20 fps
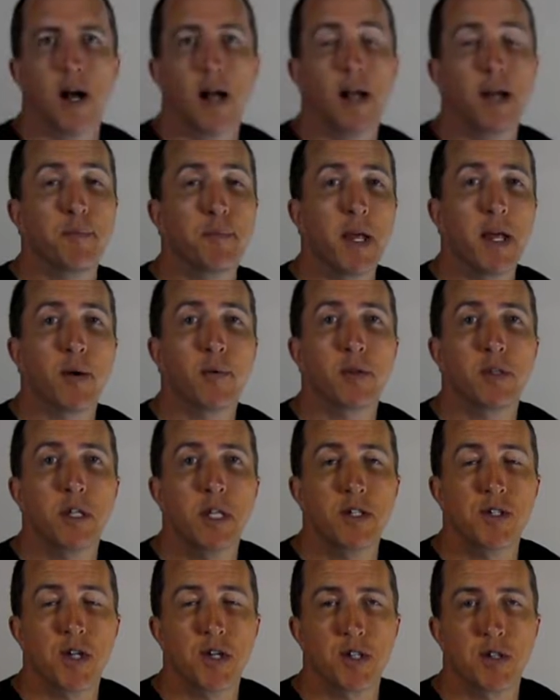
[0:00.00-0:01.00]
Hi, I'm Dan with
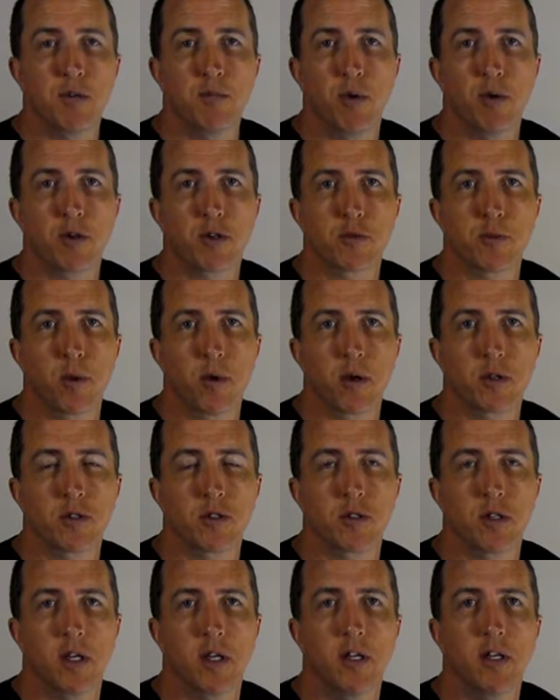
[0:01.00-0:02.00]
DJ2
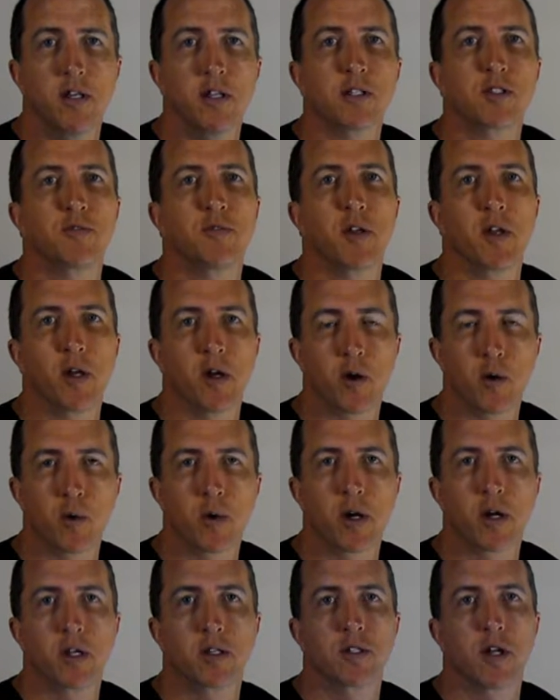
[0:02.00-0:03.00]
Motorsports, and in this video
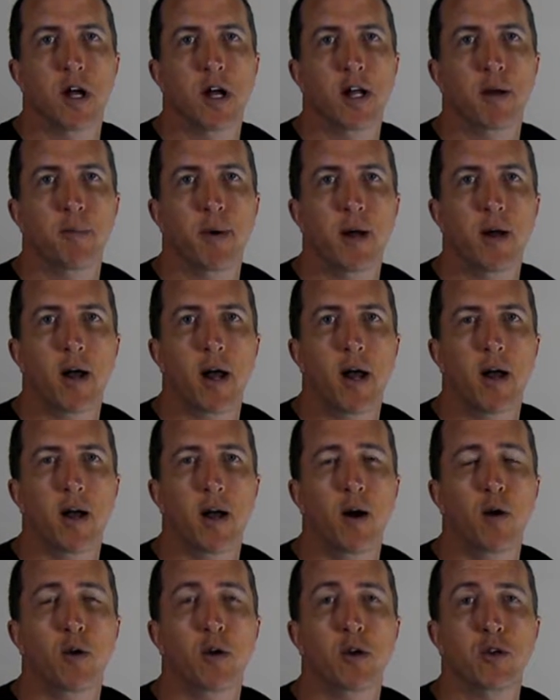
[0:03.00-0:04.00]
we're going to talk about
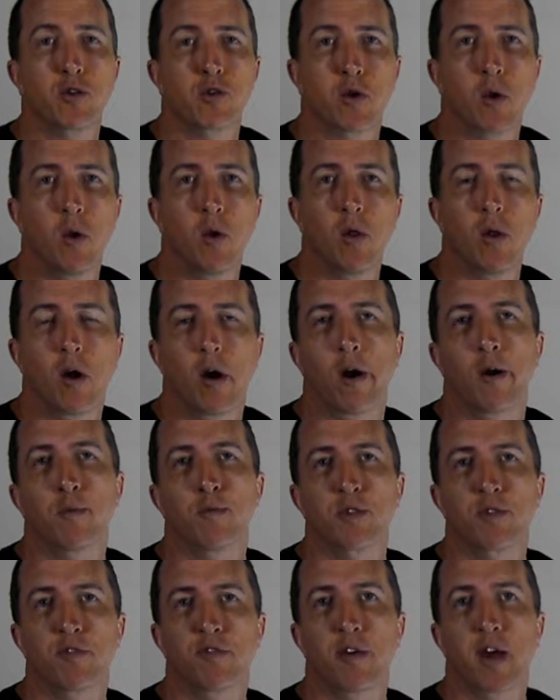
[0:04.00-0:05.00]
how control
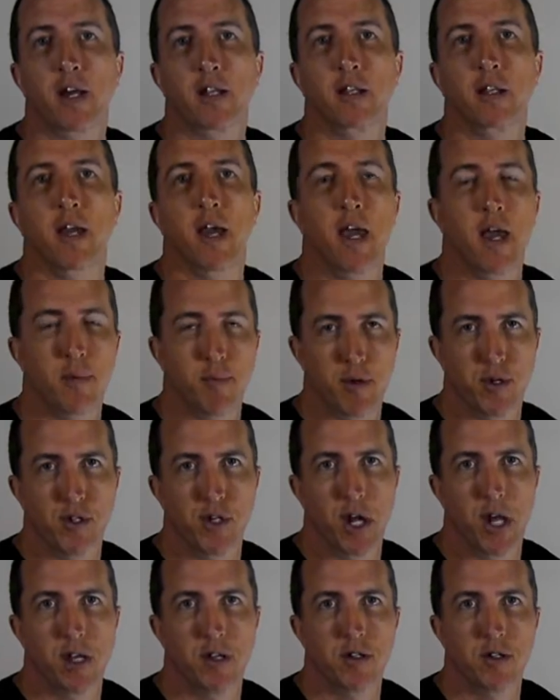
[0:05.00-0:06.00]
arms affect camber
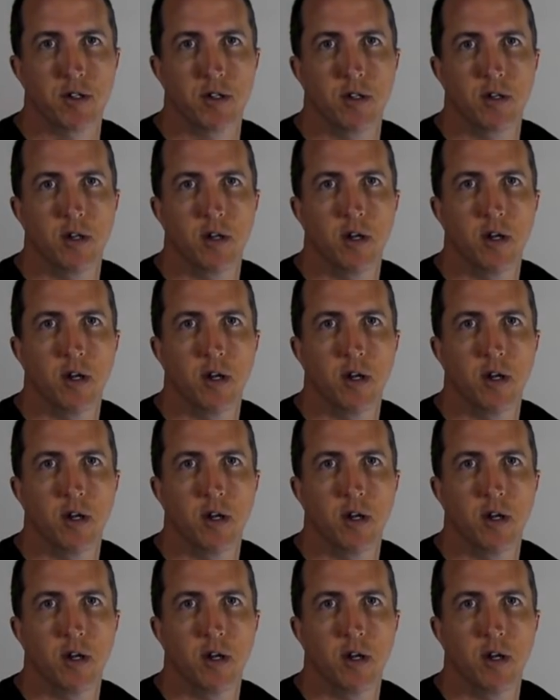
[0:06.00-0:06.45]
change.